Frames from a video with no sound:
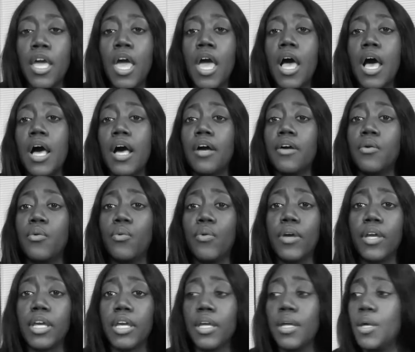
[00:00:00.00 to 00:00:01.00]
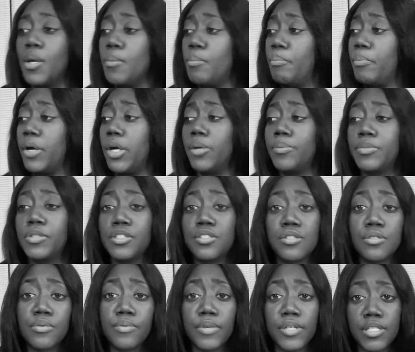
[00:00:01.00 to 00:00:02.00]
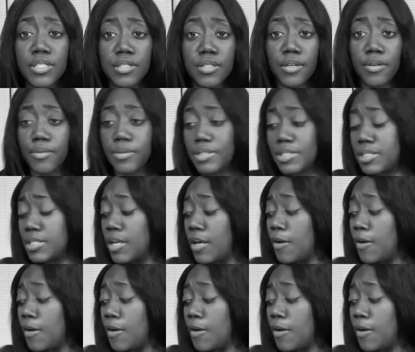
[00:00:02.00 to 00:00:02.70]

I quit. Bumped the 2 weeks notice.